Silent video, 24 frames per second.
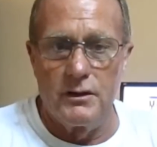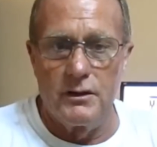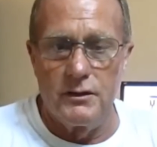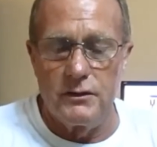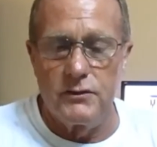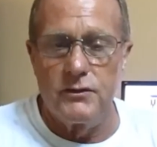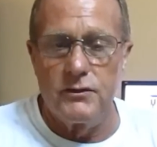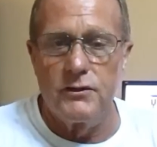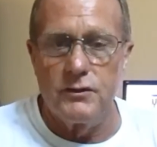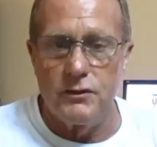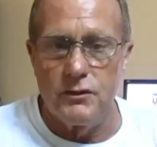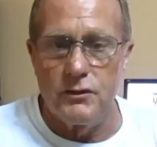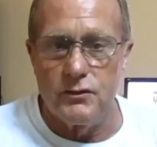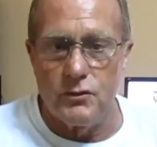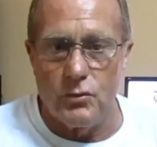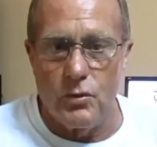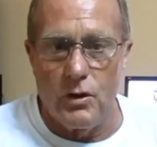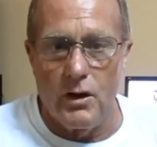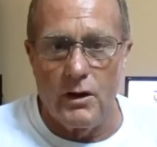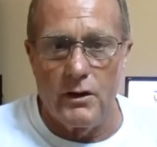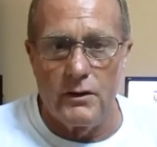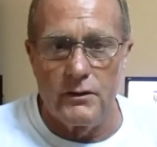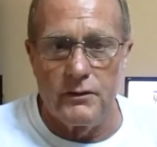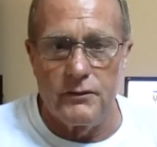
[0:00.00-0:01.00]
and this is the
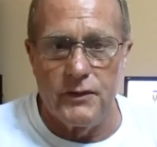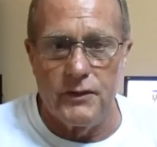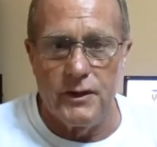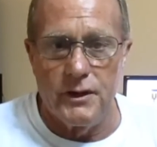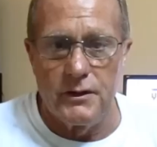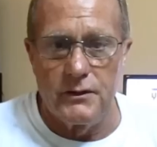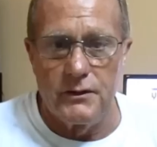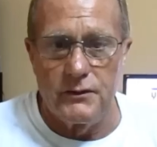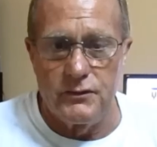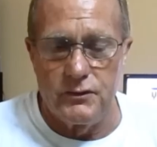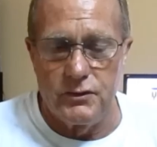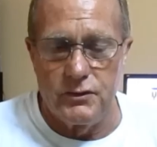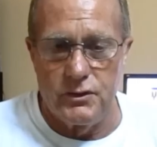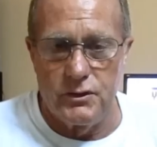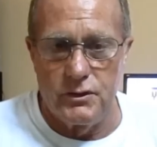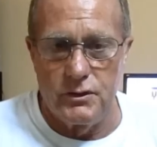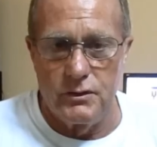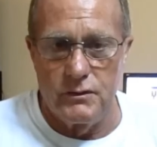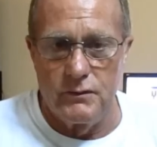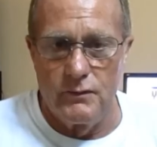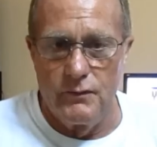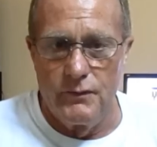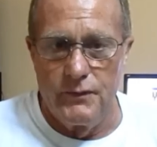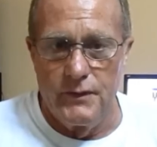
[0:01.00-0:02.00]
squatters' village
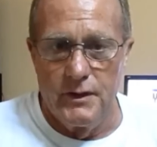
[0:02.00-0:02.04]
too.